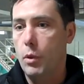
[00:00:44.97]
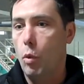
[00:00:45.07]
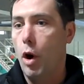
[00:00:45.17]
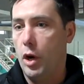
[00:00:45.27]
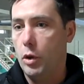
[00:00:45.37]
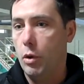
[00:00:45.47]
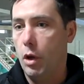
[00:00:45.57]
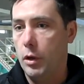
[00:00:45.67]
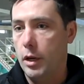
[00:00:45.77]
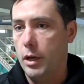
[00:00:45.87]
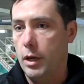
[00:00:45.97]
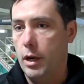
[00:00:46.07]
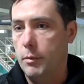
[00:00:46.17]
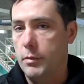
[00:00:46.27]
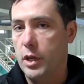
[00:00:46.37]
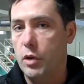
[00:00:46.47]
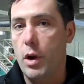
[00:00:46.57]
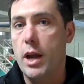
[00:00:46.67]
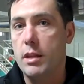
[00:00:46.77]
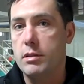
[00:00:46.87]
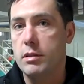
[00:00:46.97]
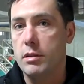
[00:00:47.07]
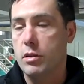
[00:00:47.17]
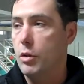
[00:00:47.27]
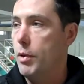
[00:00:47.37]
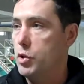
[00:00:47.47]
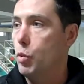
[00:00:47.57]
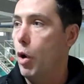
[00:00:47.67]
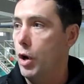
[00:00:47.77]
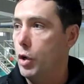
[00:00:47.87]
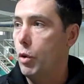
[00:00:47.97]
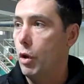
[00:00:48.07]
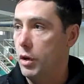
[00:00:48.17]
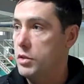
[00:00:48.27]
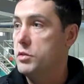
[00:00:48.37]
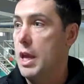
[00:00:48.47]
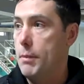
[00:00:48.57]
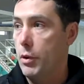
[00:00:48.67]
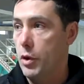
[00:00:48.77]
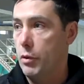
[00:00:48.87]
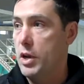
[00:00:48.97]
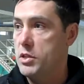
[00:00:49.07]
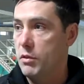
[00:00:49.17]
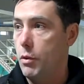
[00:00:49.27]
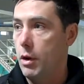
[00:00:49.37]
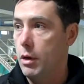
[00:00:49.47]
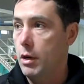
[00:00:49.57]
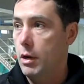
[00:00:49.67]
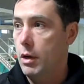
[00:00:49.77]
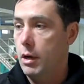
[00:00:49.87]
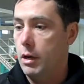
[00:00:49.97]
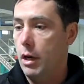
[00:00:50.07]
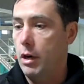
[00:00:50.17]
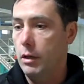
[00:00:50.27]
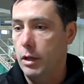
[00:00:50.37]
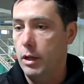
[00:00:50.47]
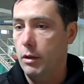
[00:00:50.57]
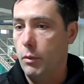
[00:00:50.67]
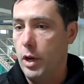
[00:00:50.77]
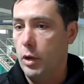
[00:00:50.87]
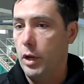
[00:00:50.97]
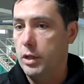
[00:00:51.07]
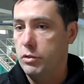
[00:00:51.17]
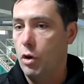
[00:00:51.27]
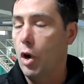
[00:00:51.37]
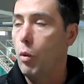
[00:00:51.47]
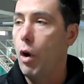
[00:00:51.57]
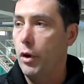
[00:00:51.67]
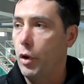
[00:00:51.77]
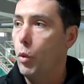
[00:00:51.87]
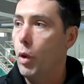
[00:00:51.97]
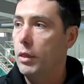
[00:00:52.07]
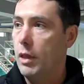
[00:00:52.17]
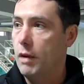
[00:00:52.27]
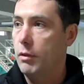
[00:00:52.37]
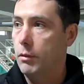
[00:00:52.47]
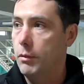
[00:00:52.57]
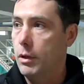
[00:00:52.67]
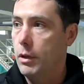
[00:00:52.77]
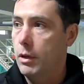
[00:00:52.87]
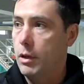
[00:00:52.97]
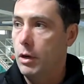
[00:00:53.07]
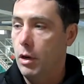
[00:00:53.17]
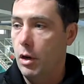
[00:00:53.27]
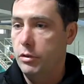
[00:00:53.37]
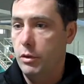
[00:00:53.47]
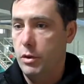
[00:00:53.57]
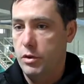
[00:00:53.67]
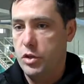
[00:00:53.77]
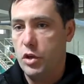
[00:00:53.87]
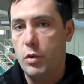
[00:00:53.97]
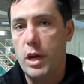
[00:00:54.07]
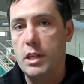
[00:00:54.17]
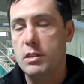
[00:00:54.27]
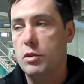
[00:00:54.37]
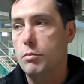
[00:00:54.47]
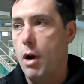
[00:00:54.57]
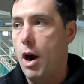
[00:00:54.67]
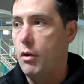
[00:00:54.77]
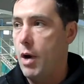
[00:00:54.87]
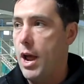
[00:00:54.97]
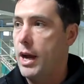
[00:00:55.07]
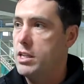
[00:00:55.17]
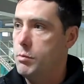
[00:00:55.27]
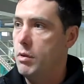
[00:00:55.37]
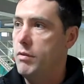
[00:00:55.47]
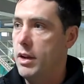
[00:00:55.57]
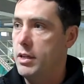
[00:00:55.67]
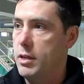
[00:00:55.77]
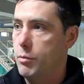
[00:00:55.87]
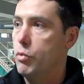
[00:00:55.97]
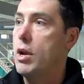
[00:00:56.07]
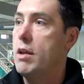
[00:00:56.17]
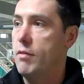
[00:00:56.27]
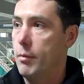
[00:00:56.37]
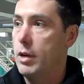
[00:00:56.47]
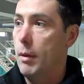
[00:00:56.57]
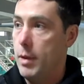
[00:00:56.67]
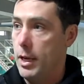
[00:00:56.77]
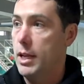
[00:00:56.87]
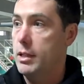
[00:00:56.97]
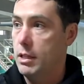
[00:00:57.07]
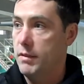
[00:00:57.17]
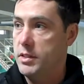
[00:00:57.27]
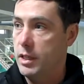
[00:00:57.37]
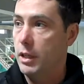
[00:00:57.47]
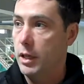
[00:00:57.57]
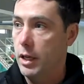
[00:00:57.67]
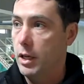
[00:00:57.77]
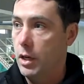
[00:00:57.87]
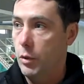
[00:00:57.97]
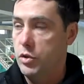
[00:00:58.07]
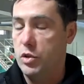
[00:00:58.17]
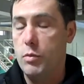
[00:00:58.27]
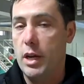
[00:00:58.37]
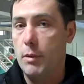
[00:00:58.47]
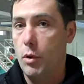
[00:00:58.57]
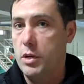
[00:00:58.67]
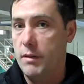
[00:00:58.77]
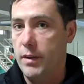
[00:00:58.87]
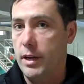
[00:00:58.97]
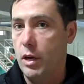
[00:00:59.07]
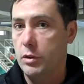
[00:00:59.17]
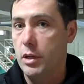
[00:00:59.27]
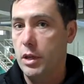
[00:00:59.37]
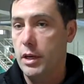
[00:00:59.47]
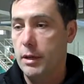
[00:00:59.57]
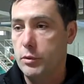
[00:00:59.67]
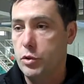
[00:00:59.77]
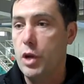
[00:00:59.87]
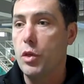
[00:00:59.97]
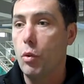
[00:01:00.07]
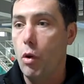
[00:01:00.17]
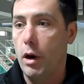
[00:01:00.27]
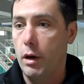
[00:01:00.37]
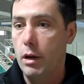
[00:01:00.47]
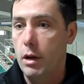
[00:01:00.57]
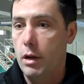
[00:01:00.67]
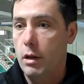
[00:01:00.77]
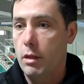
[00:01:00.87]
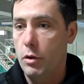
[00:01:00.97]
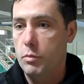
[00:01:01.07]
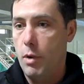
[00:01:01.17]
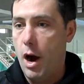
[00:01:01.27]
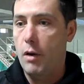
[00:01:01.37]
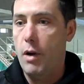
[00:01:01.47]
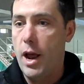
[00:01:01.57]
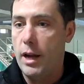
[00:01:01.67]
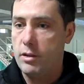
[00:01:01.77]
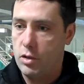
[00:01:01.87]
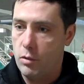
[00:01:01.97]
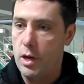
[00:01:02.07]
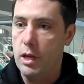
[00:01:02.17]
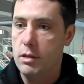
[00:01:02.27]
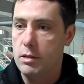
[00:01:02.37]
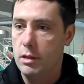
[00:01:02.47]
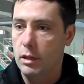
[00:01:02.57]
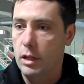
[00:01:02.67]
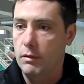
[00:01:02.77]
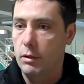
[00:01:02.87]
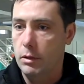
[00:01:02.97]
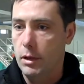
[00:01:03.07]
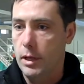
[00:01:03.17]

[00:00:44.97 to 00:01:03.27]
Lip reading: the water quality degrades, and so the best water quality is deeper in the reservoir. Currently, we can only draw water at one level. And also there are screens and bar racks that prevent debris from coming into the facility, which just make it more difficult to treat the water. Those bar racks, screens, and the level